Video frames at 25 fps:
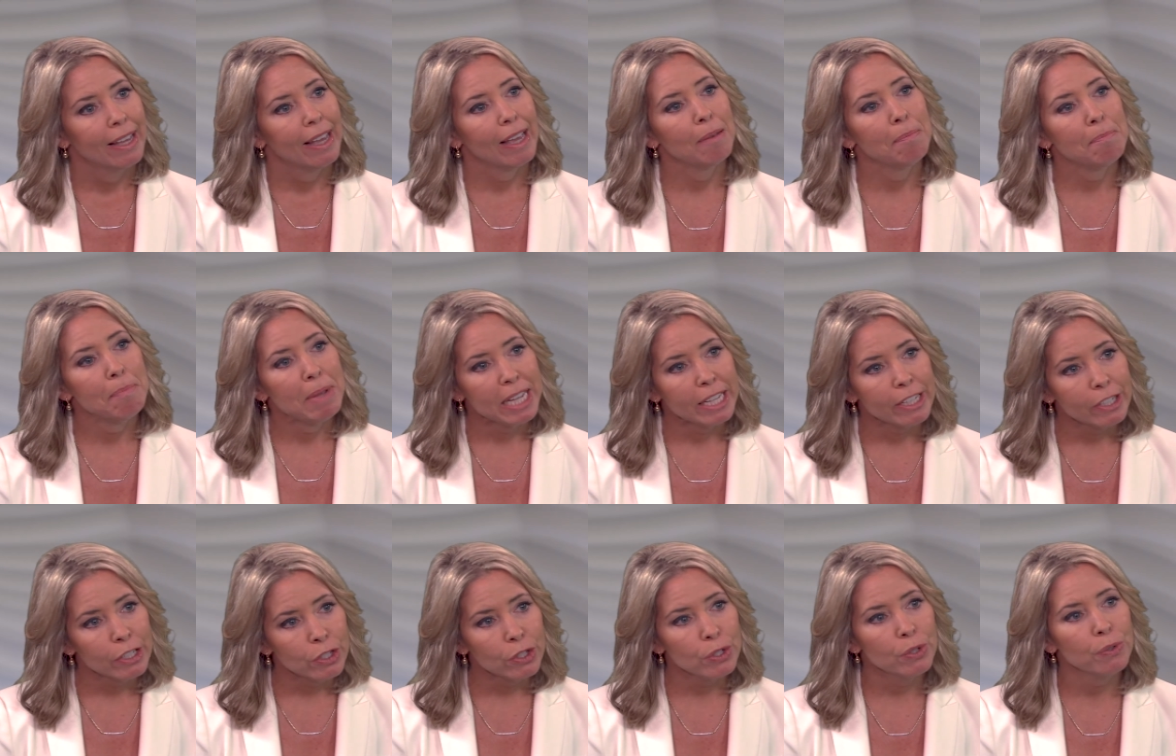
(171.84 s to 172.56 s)
and
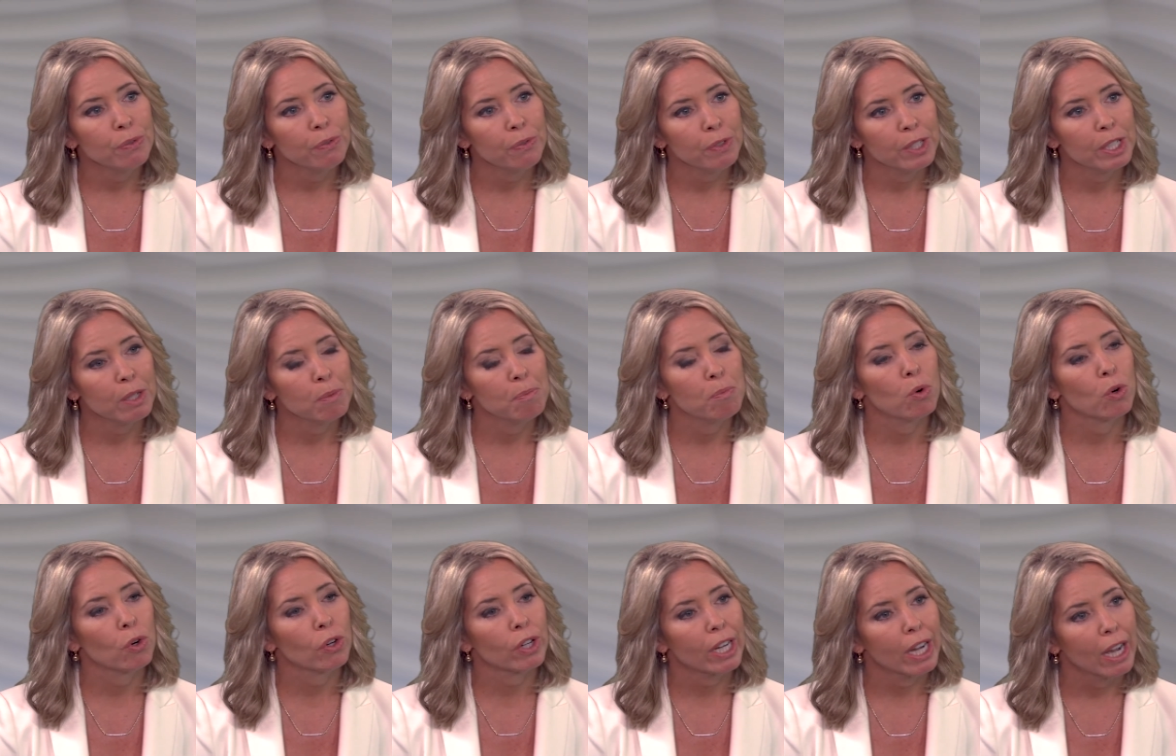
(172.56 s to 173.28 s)
makes you feel
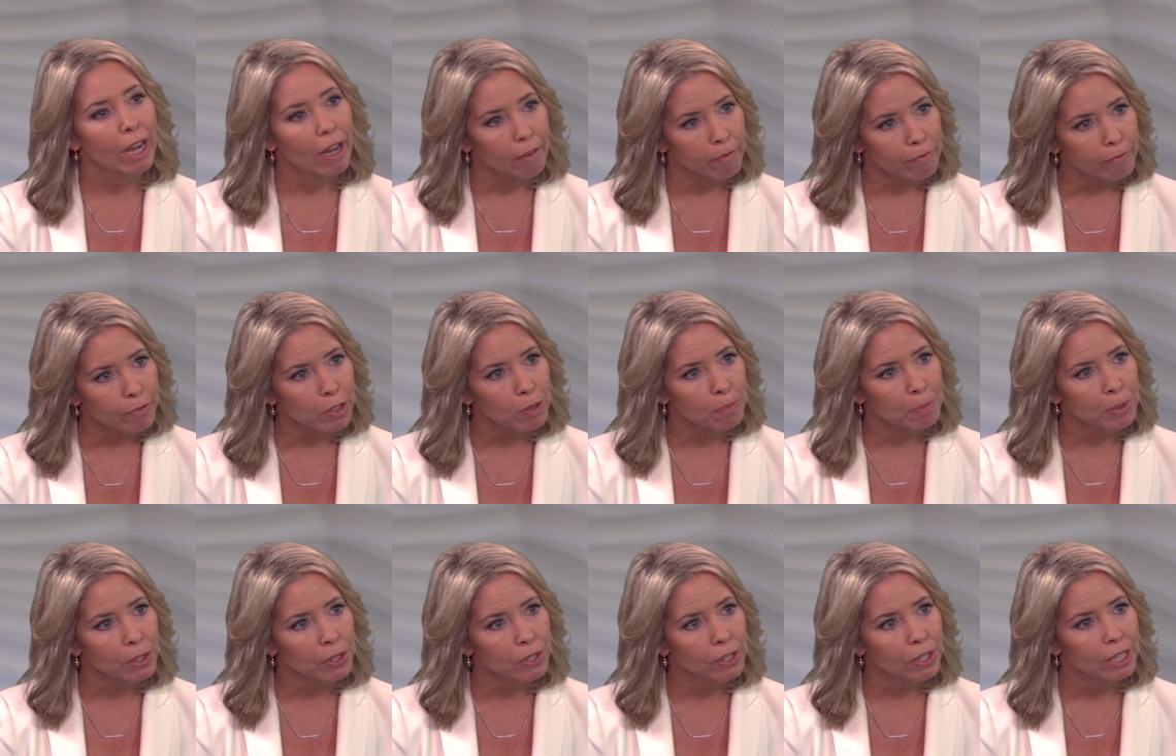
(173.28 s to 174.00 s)
more
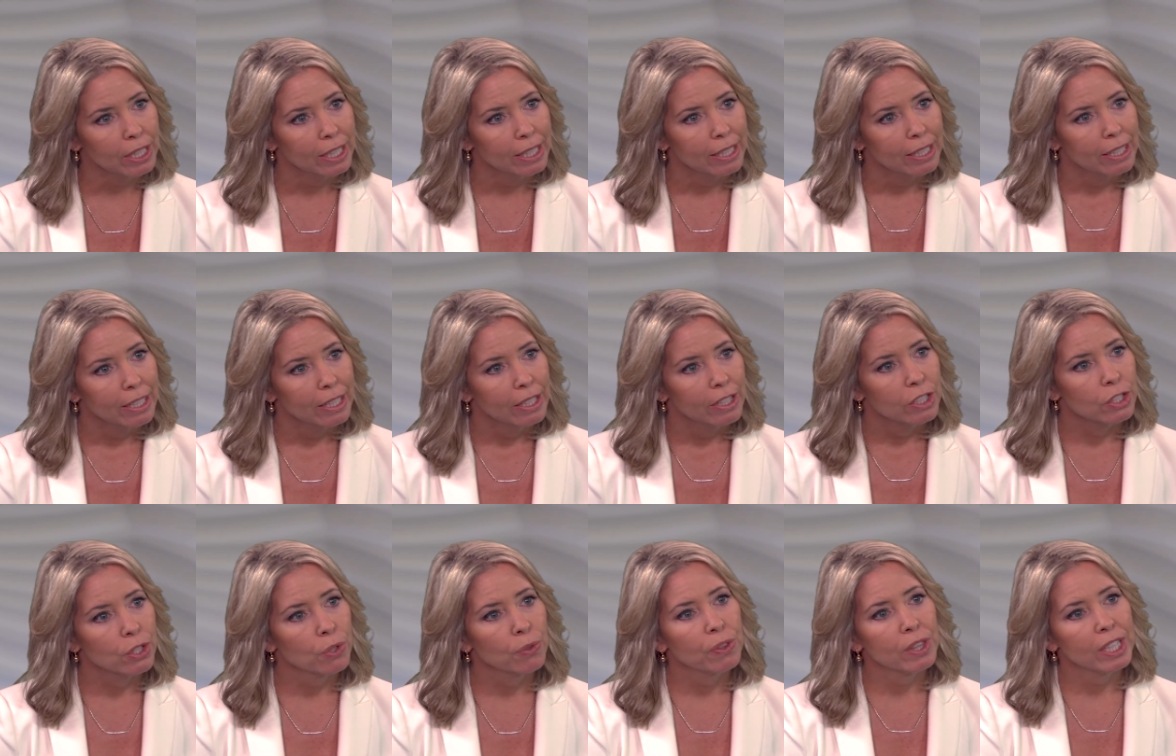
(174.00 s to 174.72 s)
comfortable.
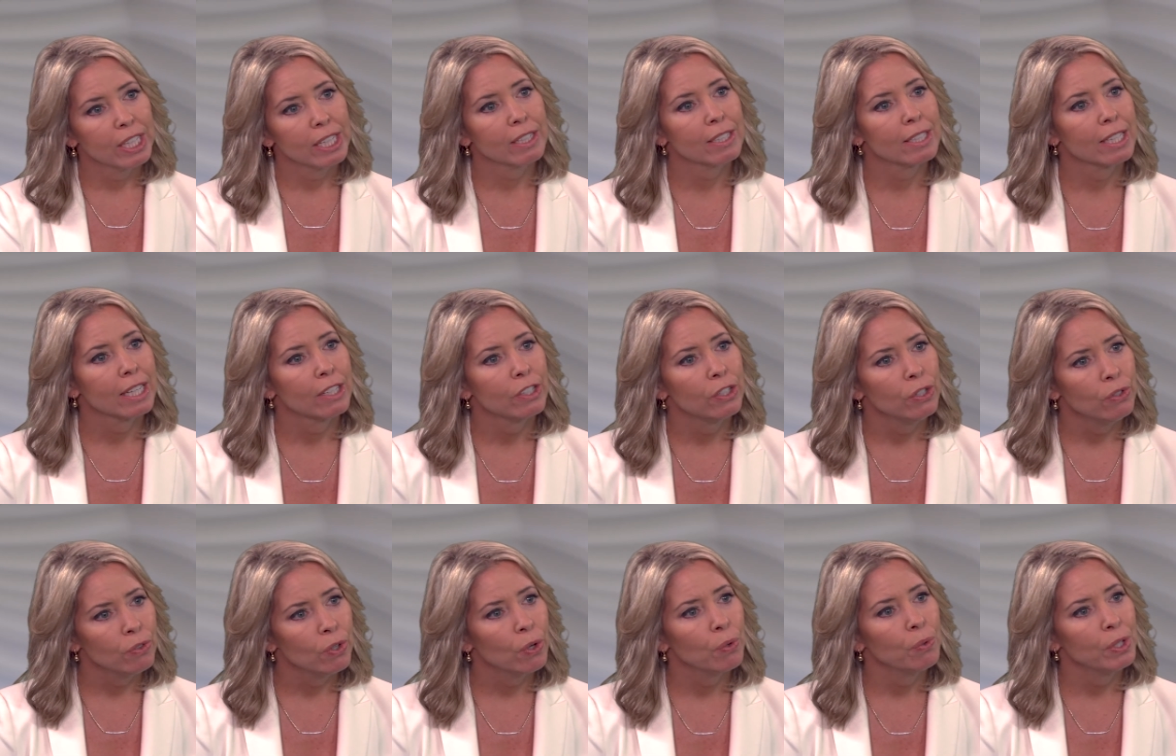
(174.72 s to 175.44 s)
So things
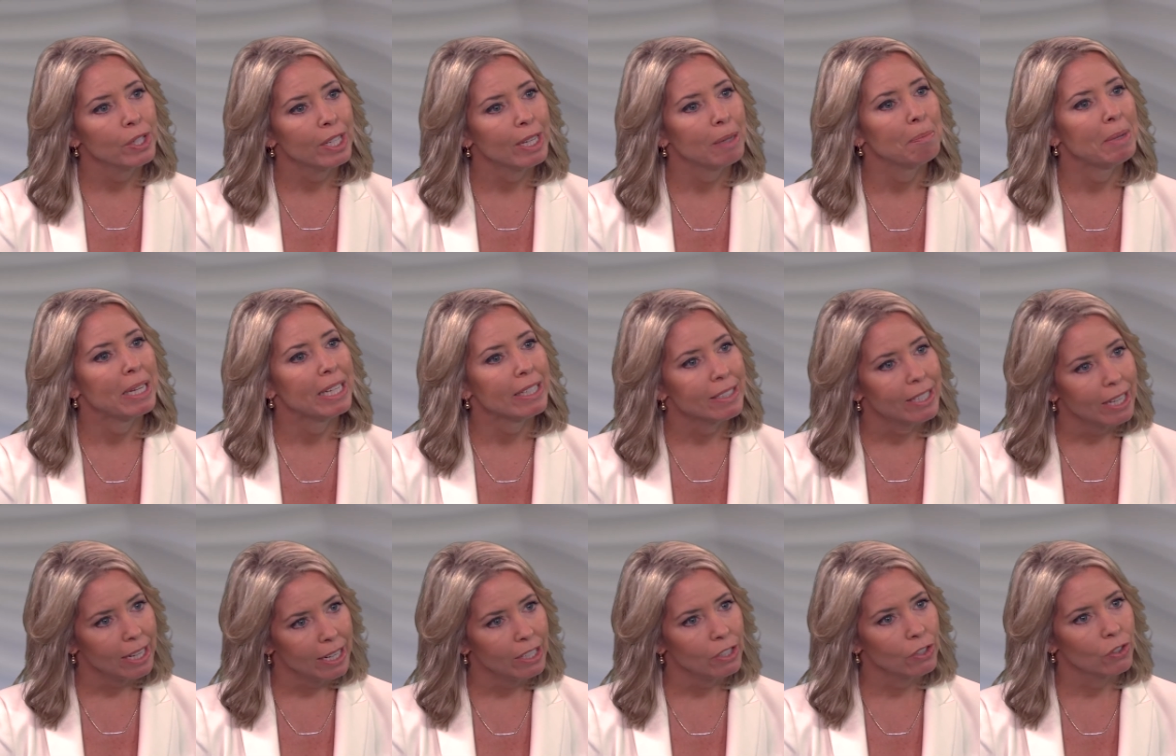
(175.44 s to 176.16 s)
like you know you can
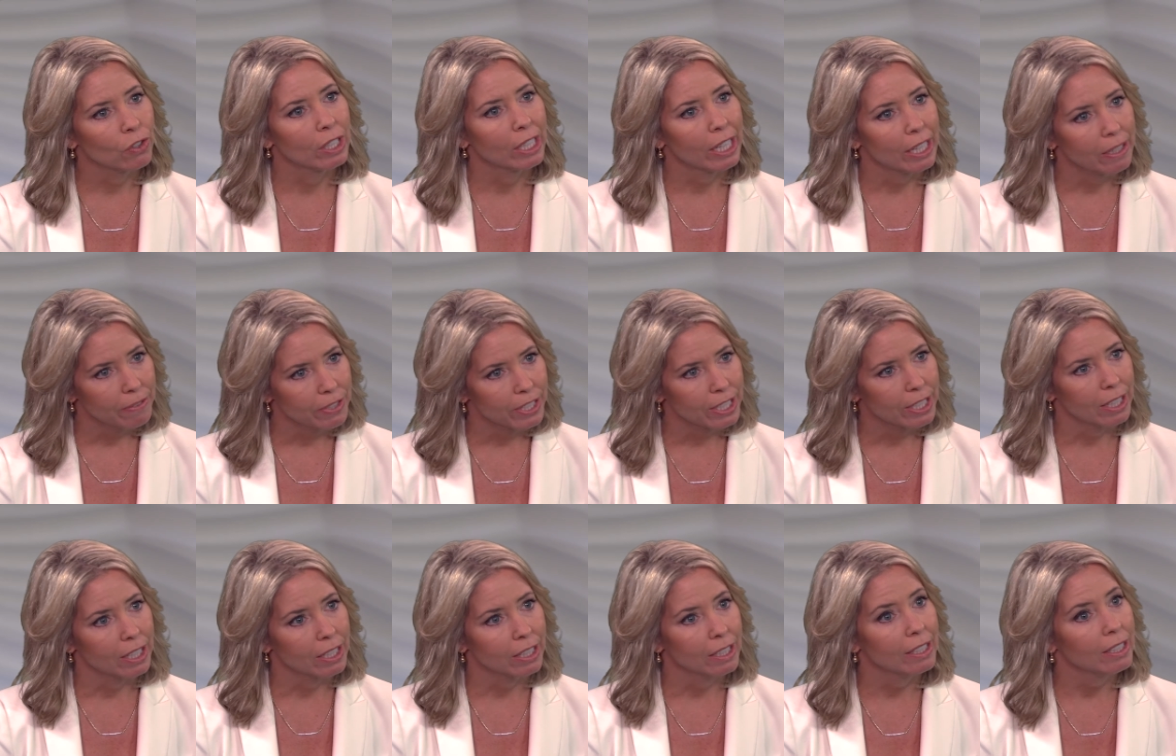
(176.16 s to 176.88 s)
maintain your
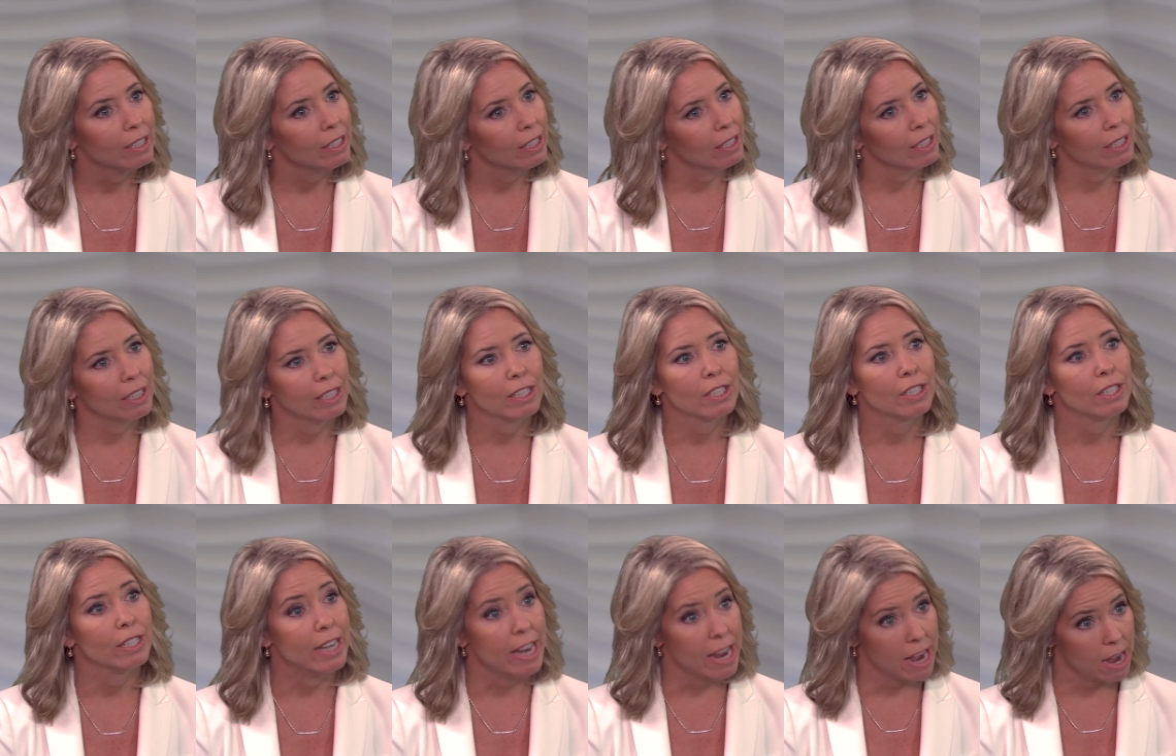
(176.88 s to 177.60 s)
lifestyle
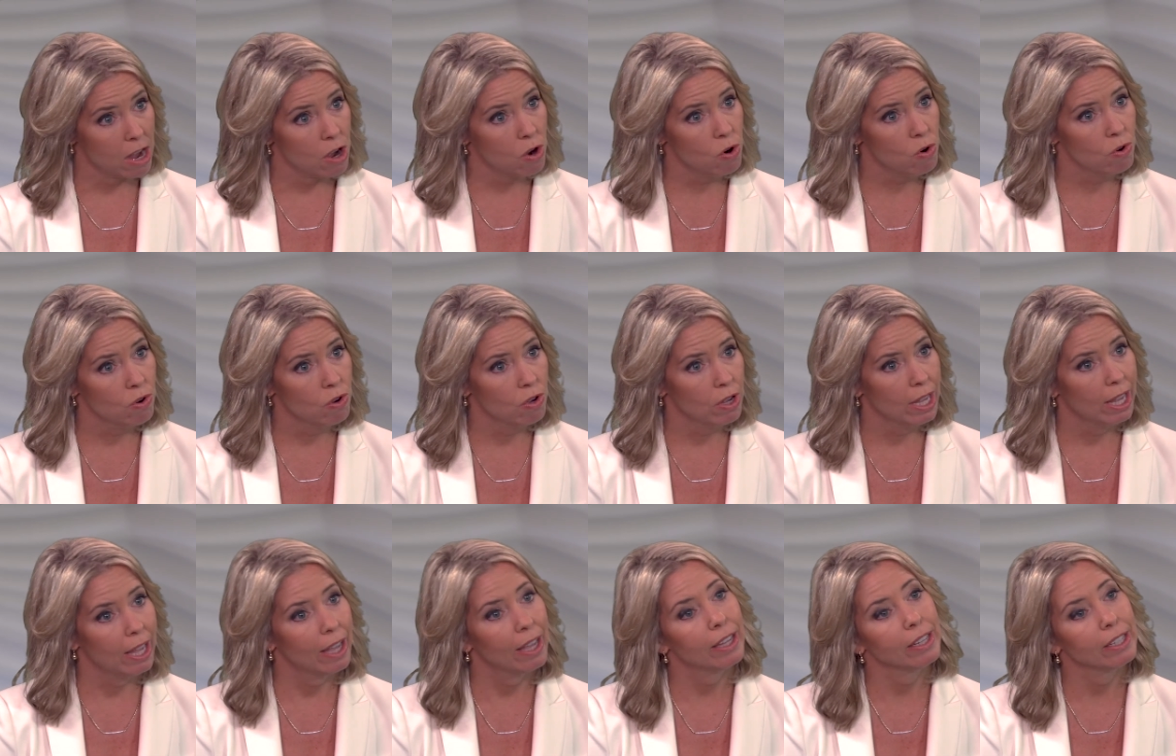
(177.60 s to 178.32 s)
in now
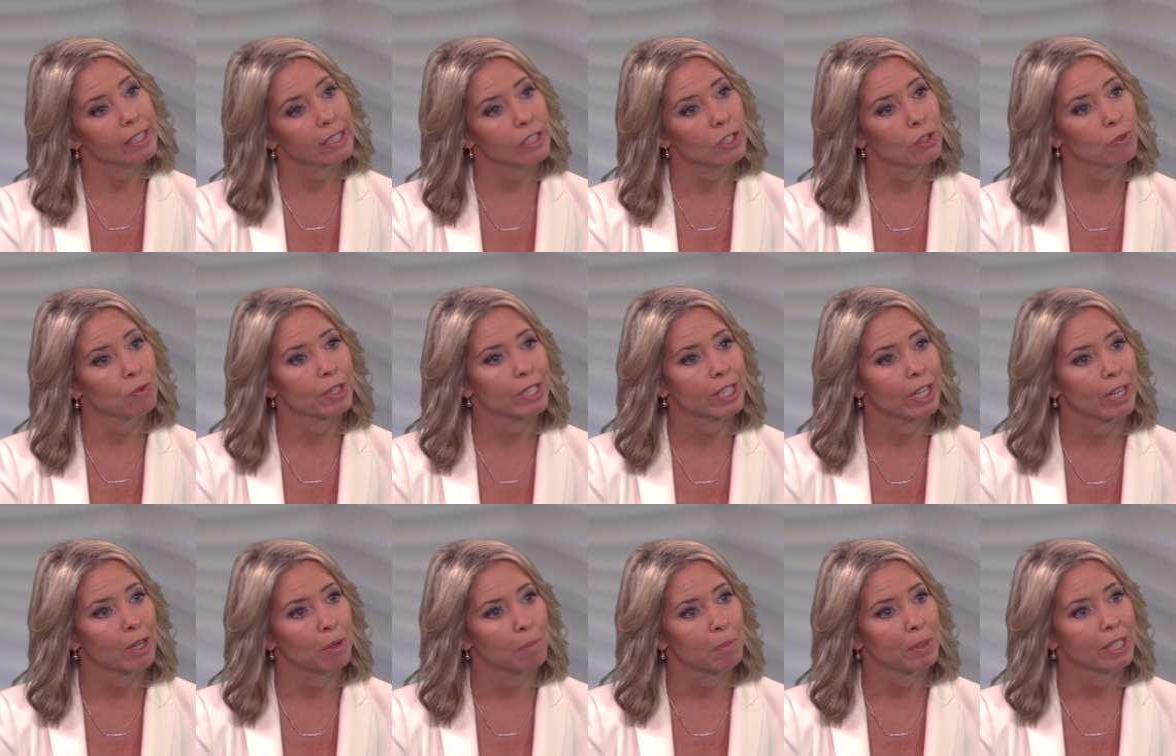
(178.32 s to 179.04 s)
and into
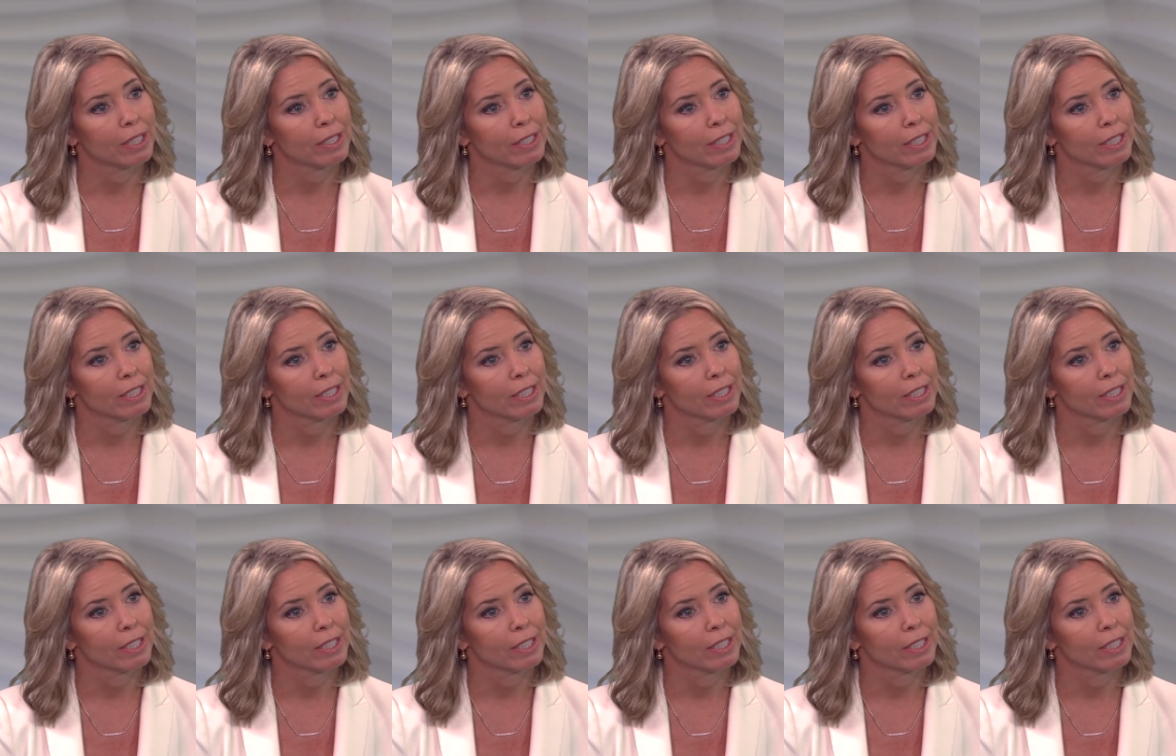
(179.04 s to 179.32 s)
retirement.